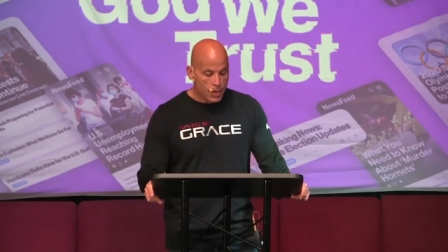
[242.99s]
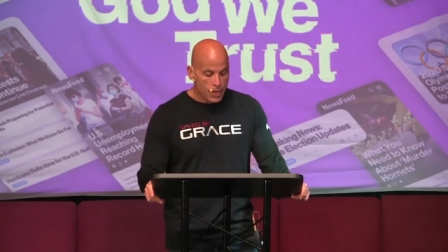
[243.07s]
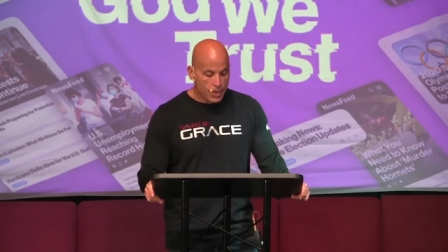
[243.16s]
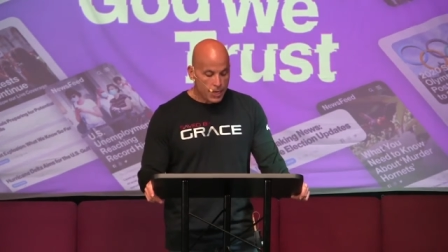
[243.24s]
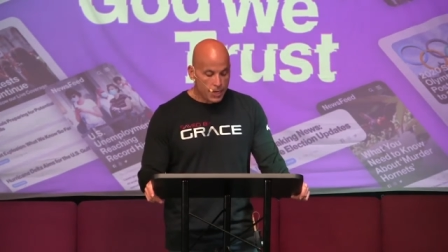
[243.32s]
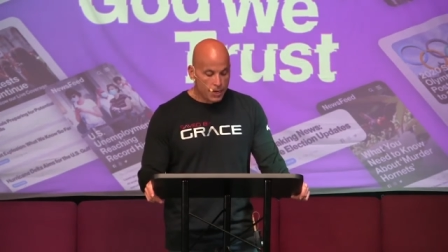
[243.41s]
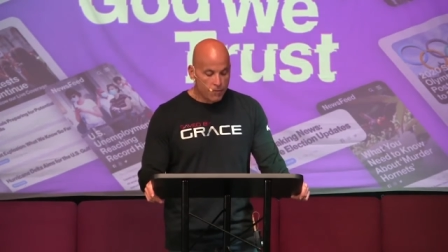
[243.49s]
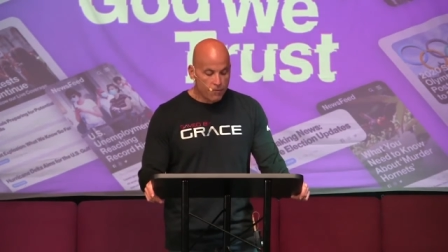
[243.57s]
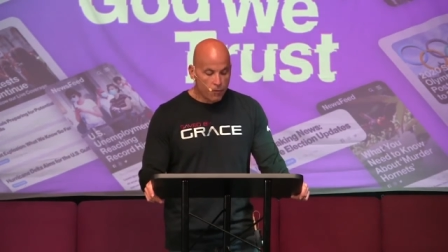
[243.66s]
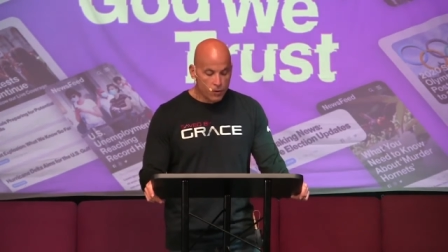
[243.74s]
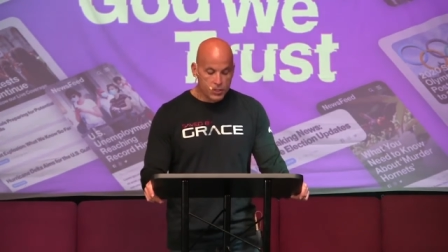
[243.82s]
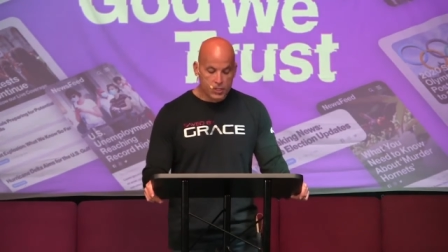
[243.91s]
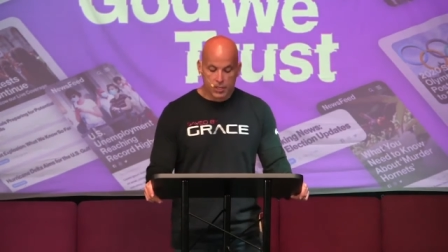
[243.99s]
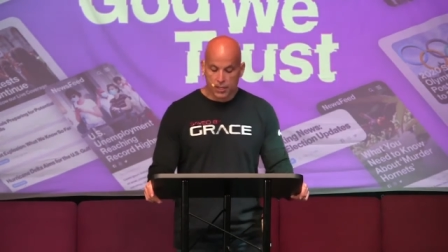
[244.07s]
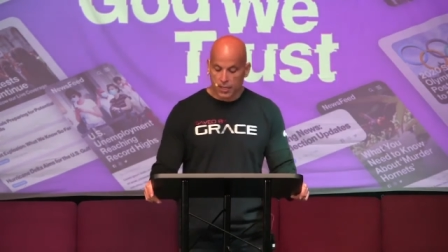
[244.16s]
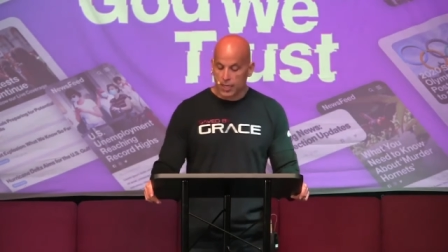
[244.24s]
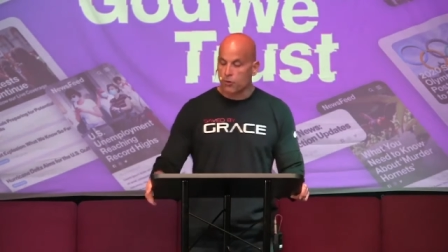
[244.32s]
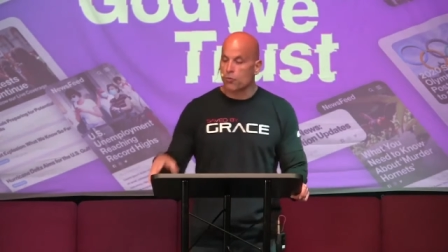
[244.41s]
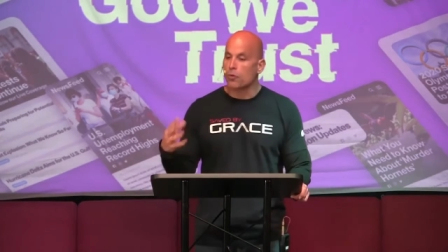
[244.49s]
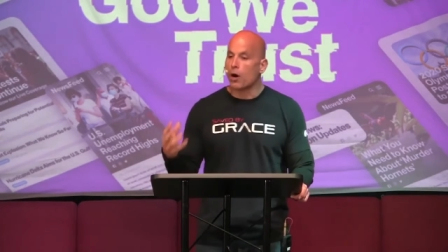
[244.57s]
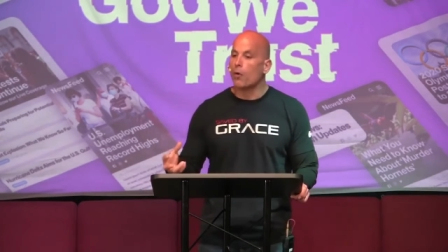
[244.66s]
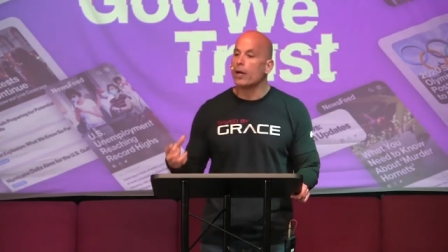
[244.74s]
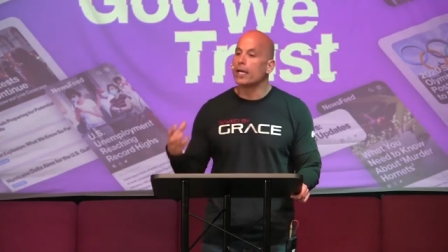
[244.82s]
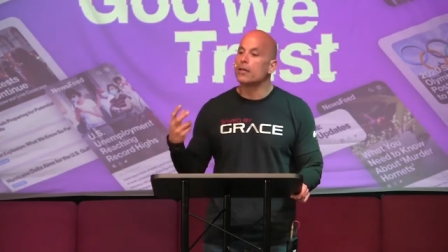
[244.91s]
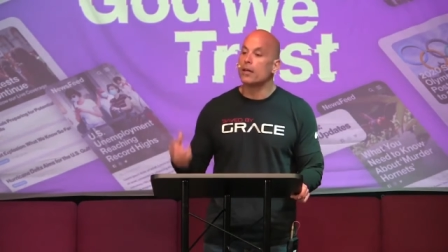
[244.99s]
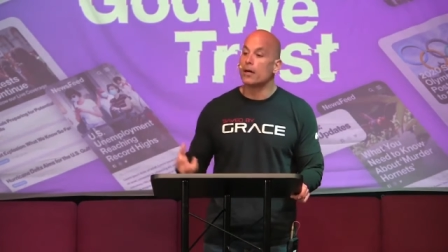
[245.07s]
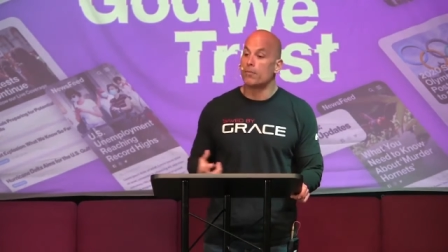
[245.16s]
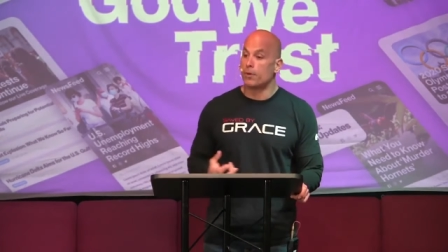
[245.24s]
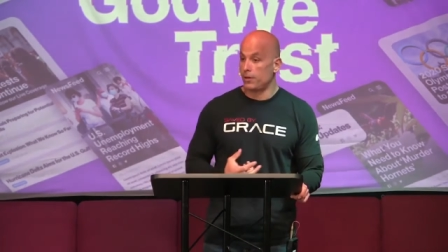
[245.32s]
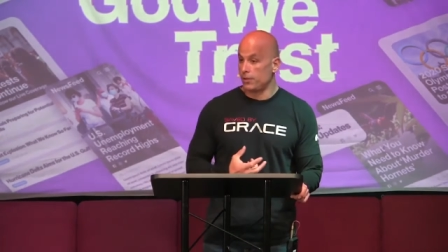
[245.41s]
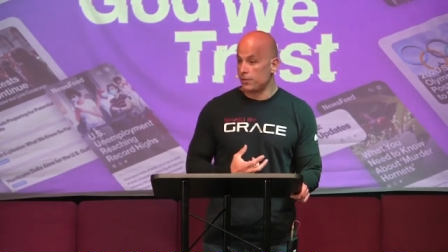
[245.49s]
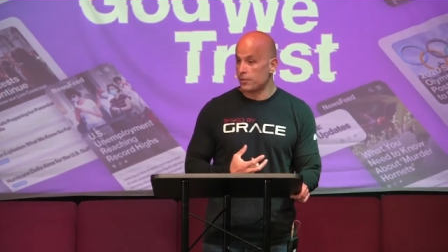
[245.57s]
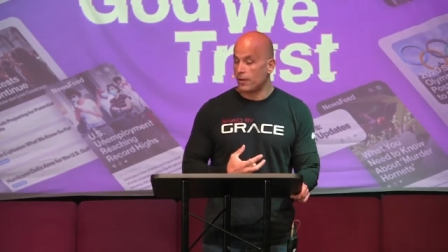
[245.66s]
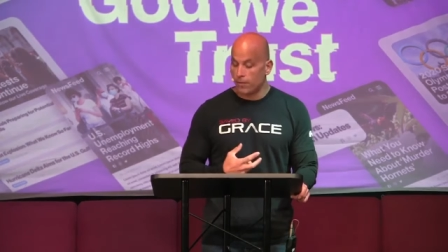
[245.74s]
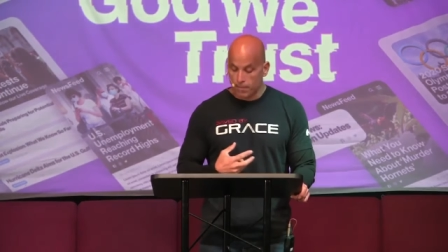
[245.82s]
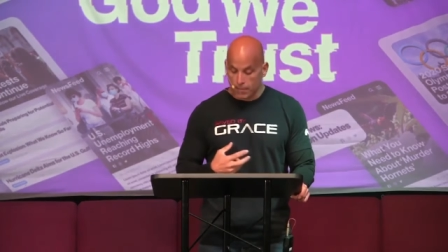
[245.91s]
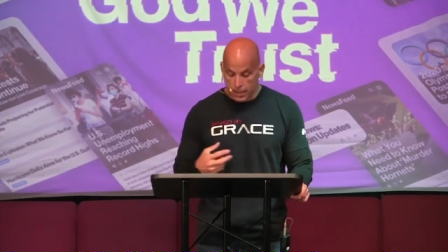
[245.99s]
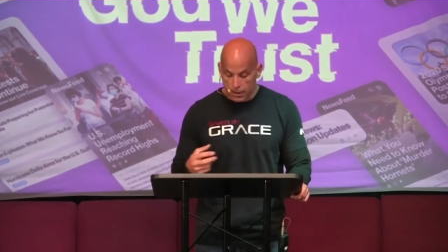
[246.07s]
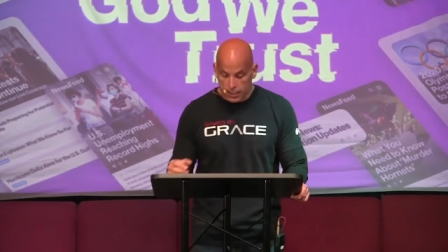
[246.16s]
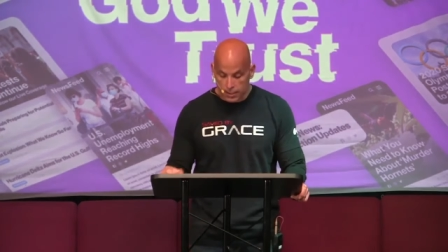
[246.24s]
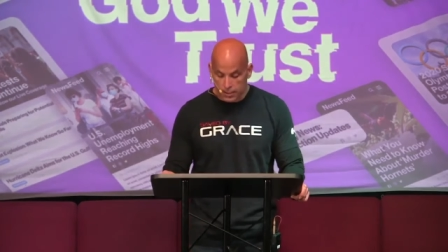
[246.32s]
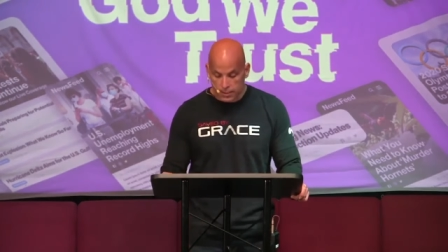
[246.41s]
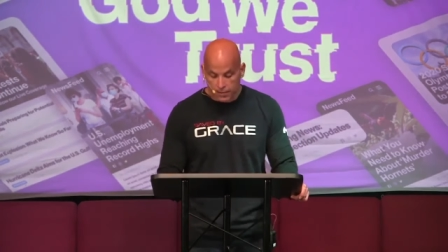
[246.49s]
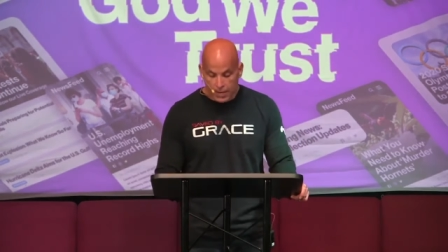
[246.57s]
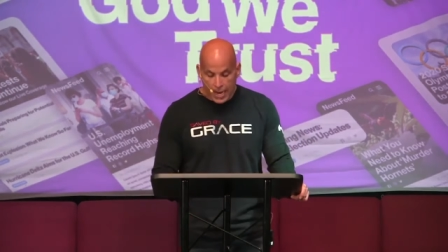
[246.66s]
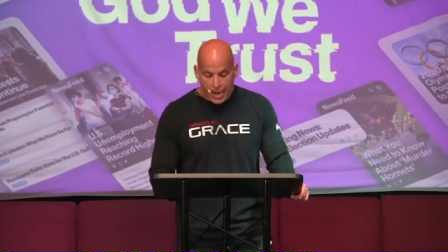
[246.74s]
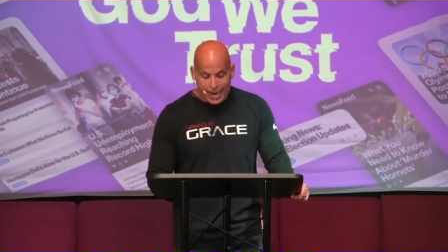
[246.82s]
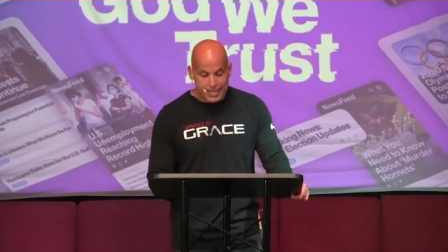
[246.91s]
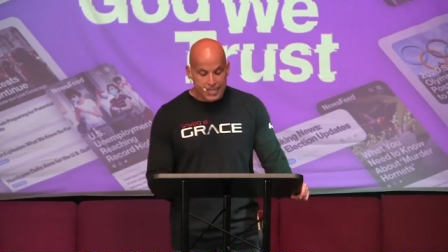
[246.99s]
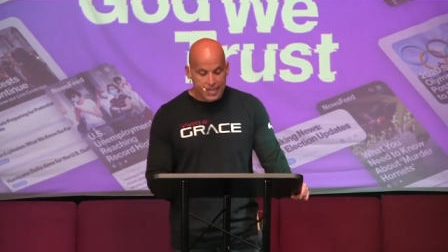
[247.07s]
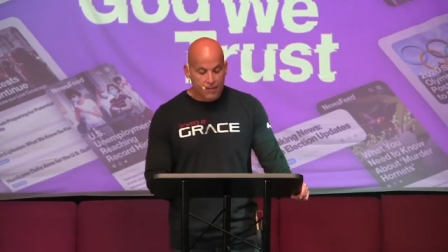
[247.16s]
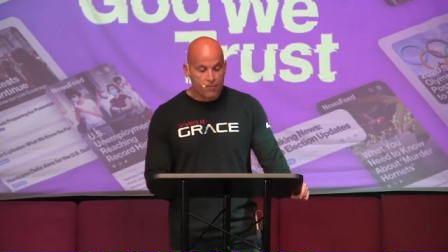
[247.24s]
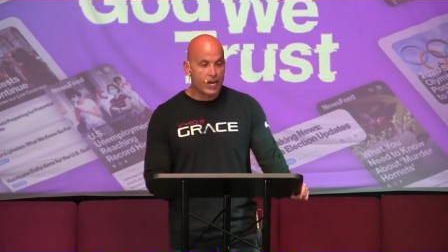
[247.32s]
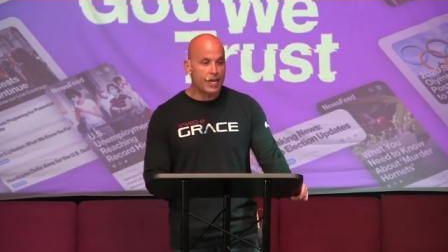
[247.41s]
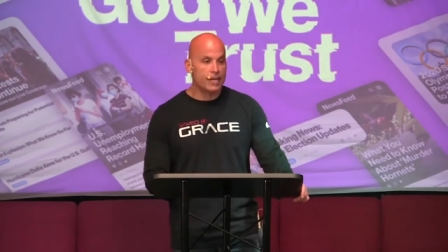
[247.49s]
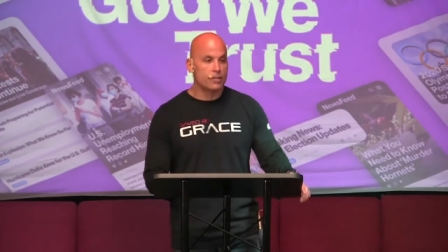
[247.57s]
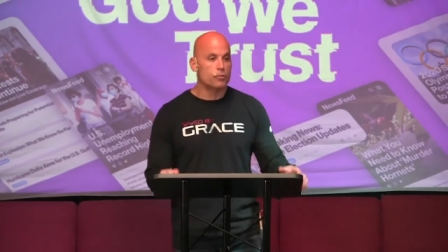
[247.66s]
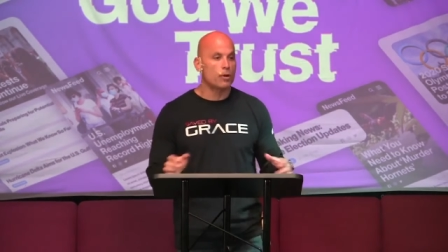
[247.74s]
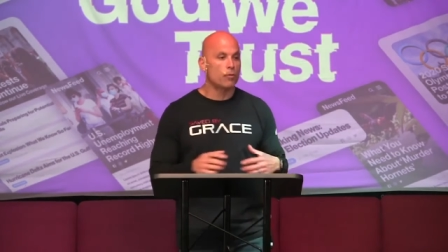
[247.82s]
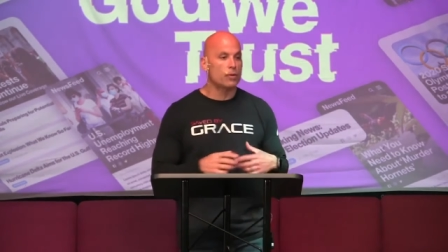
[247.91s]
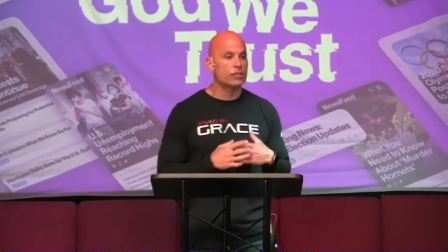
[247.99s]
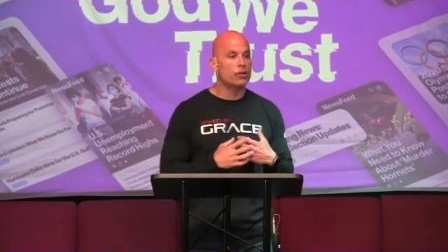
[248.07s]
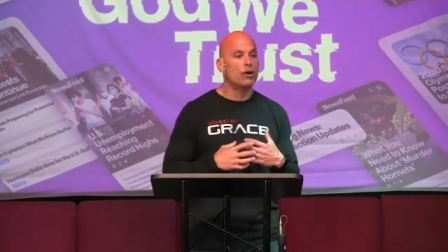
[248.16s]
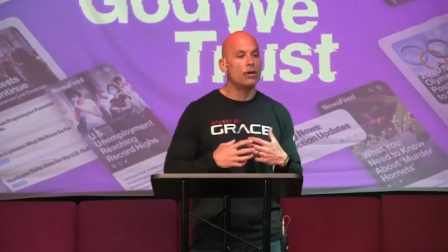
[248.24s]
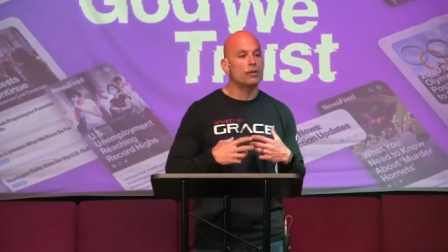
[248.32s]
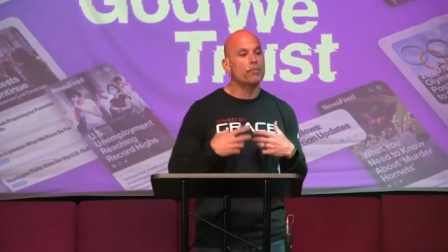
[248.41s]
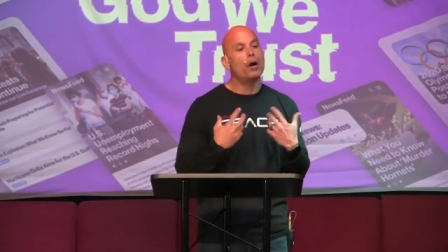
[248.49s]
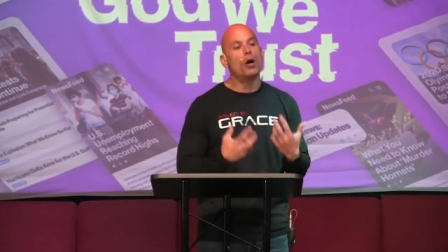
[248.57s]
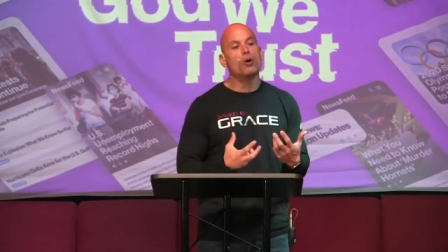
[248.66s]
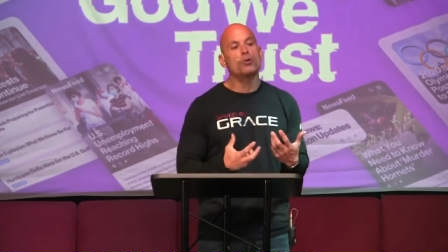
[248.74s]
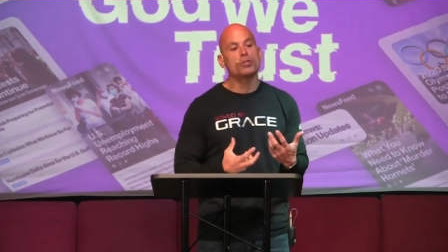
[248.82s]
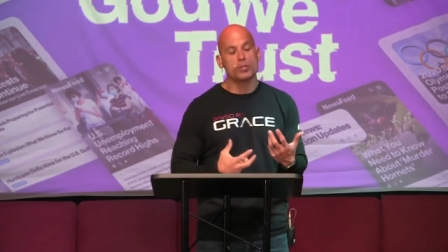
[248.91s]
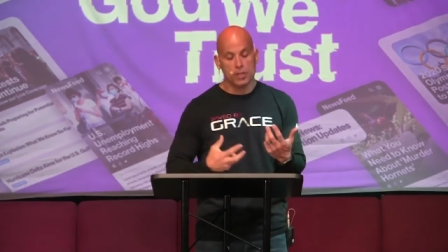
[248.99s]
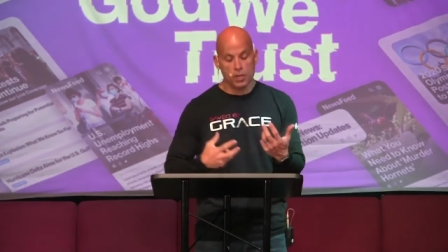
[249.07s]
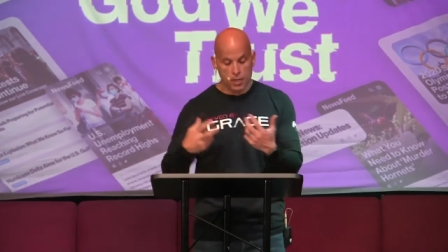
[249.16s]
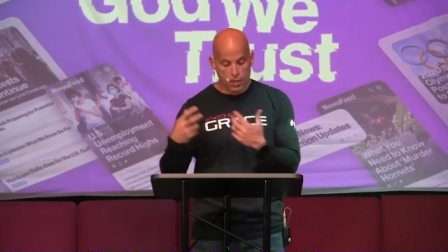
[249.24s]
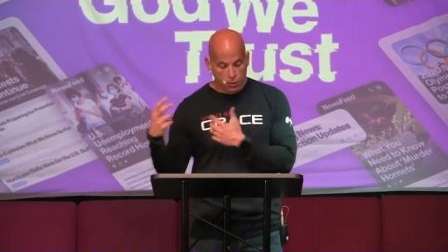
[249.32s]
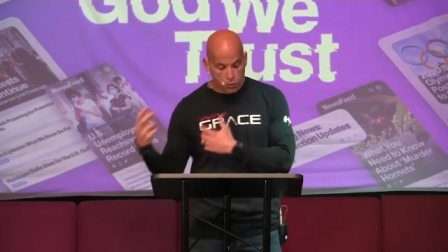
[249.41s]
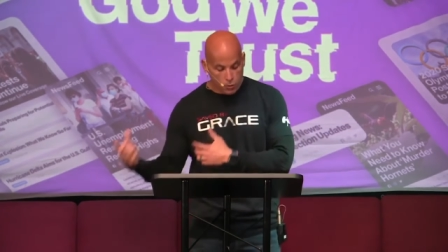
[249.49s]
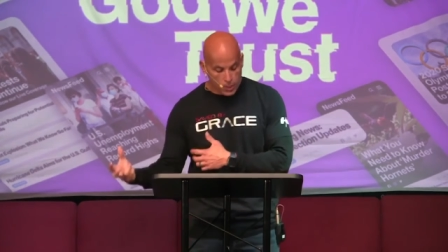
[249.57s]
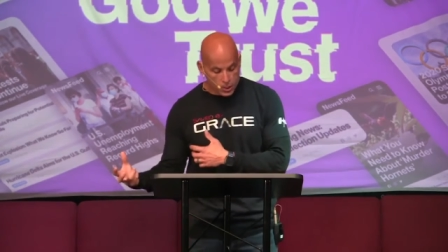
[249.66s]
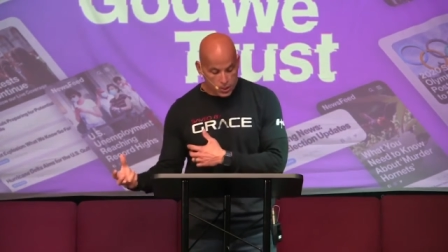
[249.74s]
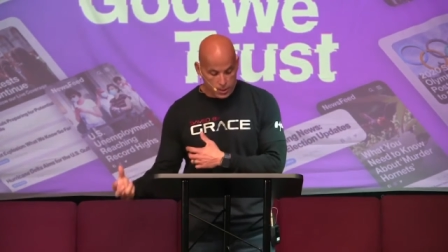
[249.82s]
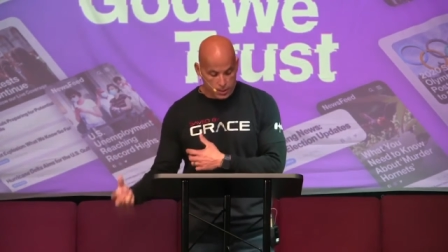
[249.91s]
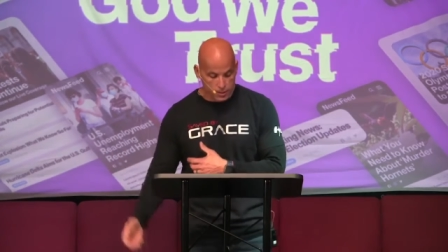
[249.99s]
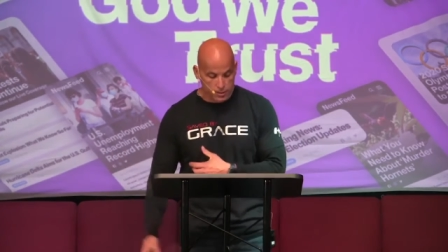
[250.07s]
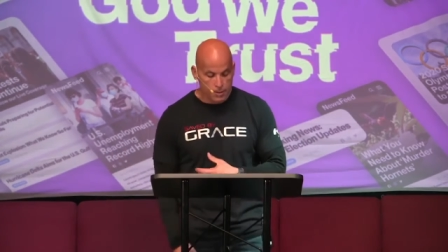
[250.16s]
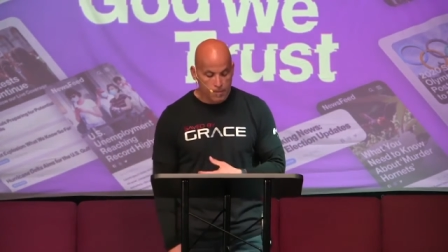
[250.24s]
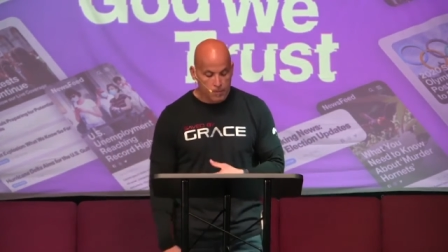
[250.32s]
And, and unfortunately, growing numbers of Americans have identified as what was called post Christians.